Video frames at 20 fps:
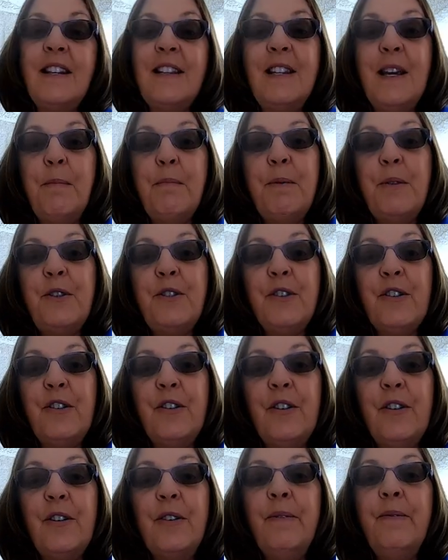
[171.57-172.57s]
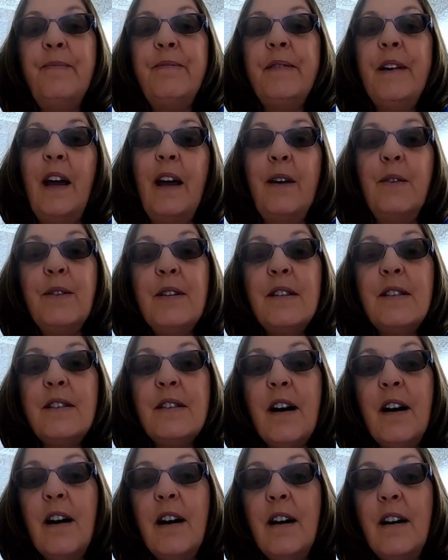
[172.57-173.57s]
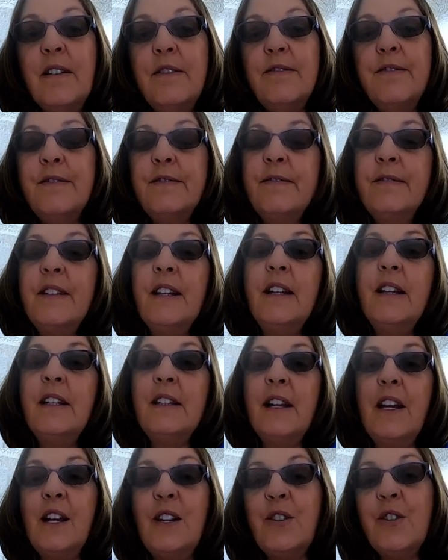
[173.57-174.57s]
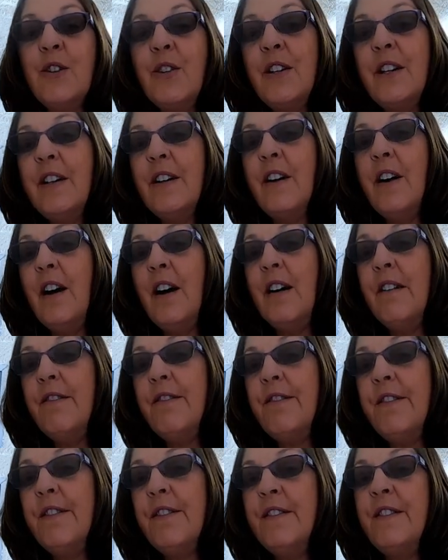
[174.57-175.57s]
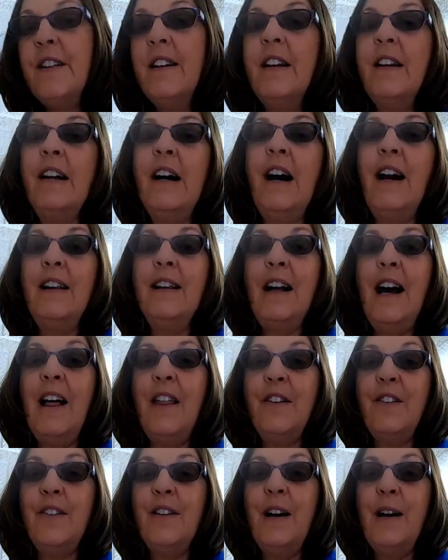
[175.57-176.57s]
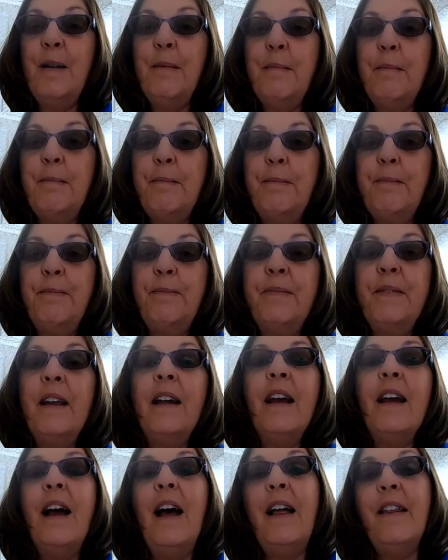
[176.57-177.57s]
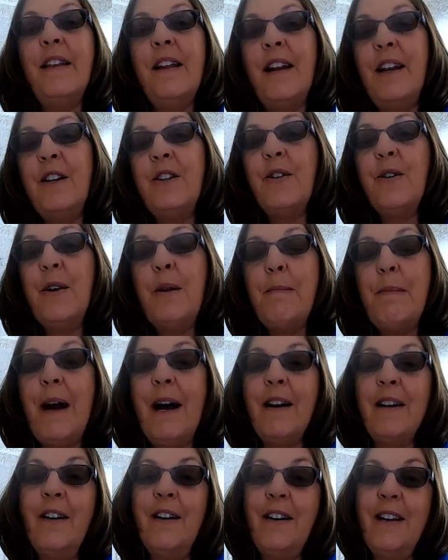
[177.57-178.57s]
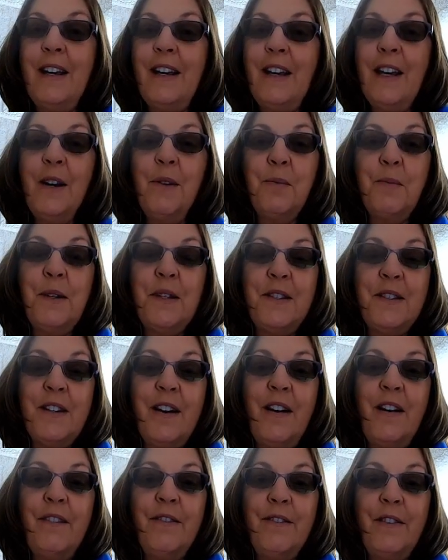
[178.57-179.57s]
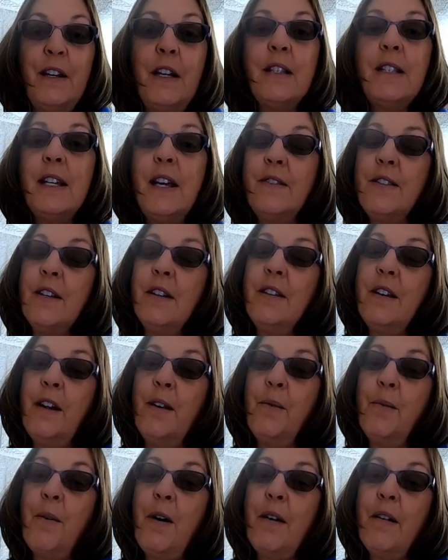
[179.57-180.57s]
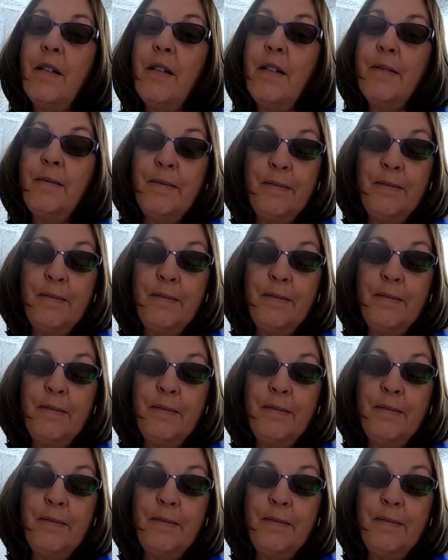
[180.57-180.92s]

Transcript: temperature, I rinse off, then I turn it off, I lather up, and then I turn it back on again and rinse off. It saves a lot of water.